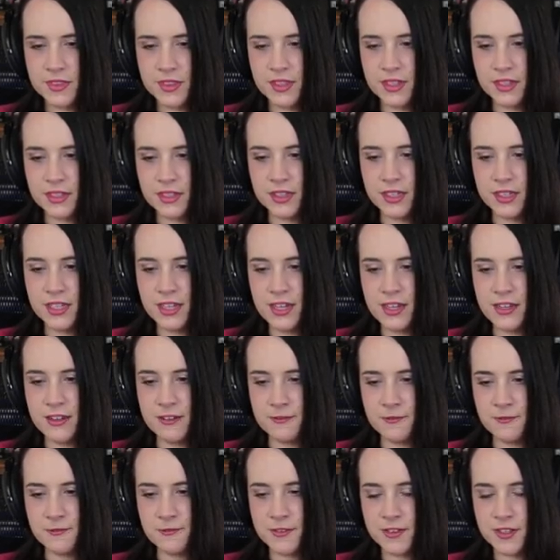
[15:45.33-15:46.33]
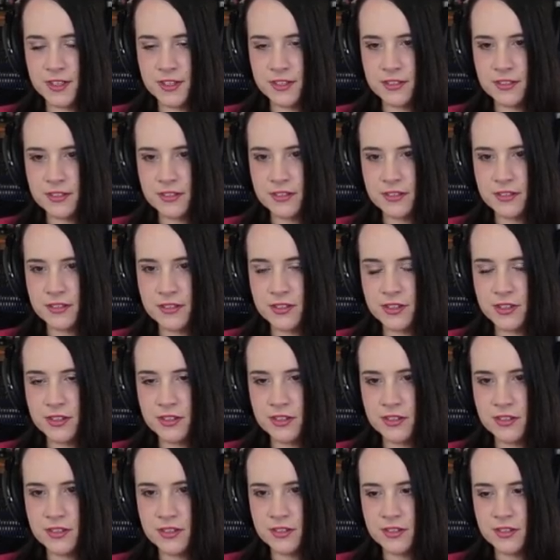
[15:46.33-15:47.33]
The leaf.
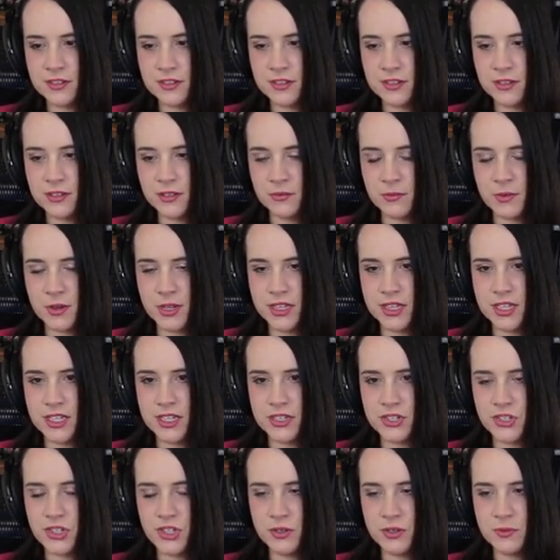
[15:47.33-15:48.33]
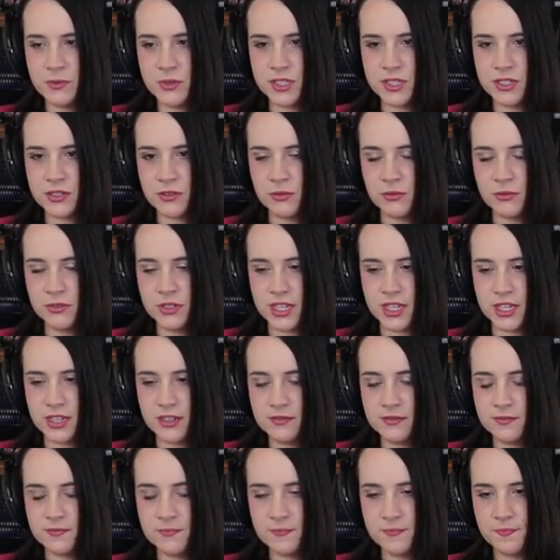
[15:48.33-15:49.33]
The one that she was
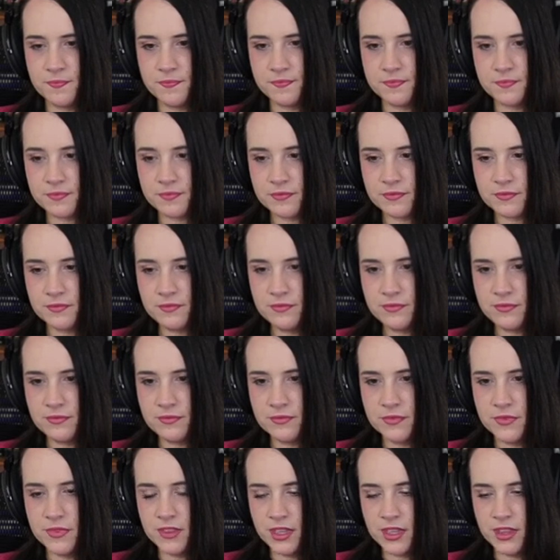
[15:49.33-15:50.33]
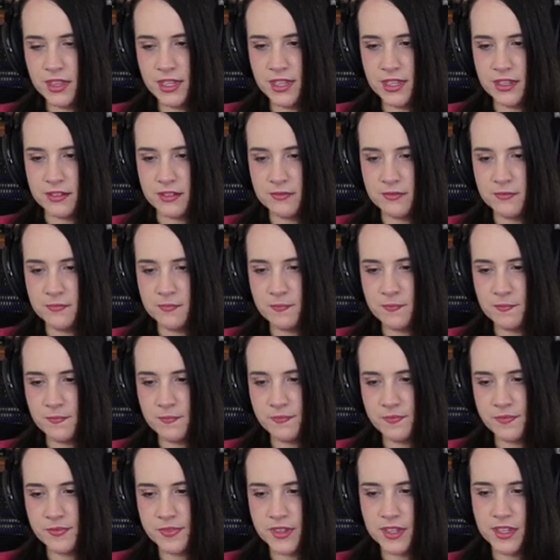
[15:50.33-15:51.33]
holding. Lynn.
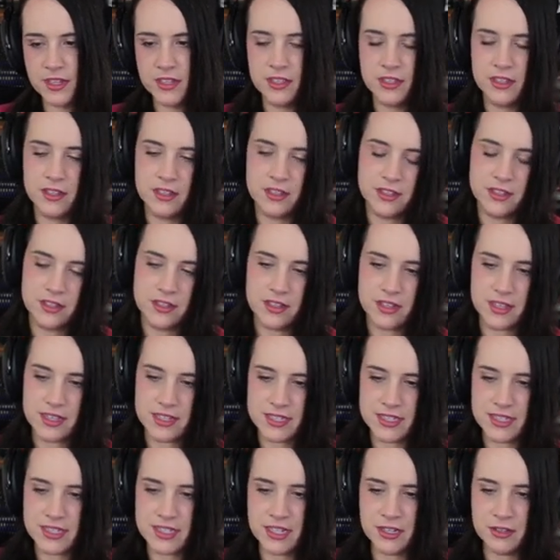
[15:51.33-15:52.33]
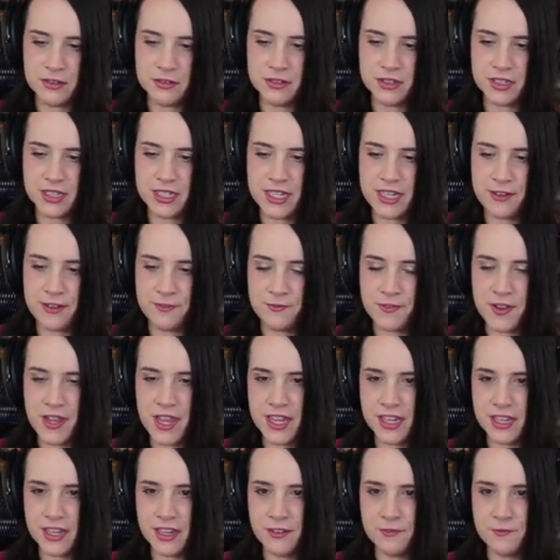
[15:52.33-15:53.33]
A single leaf
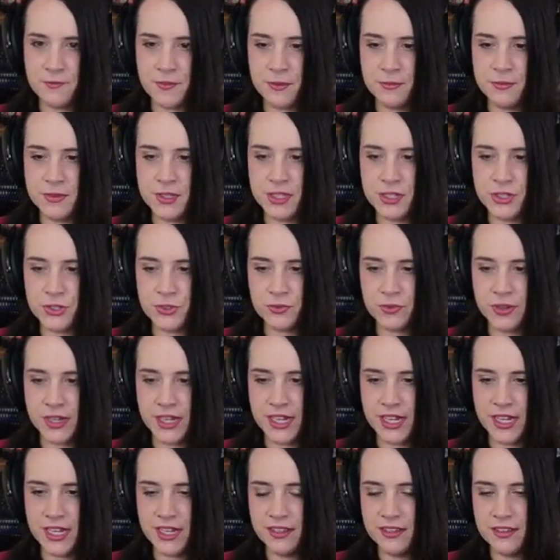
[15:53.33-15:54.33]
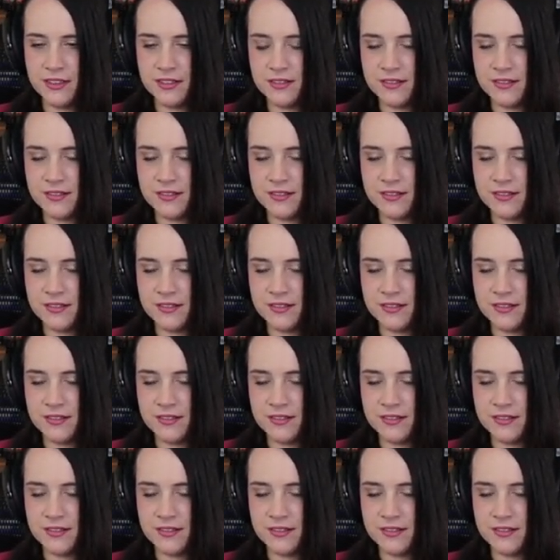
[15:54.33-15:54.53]
hanging from the tree.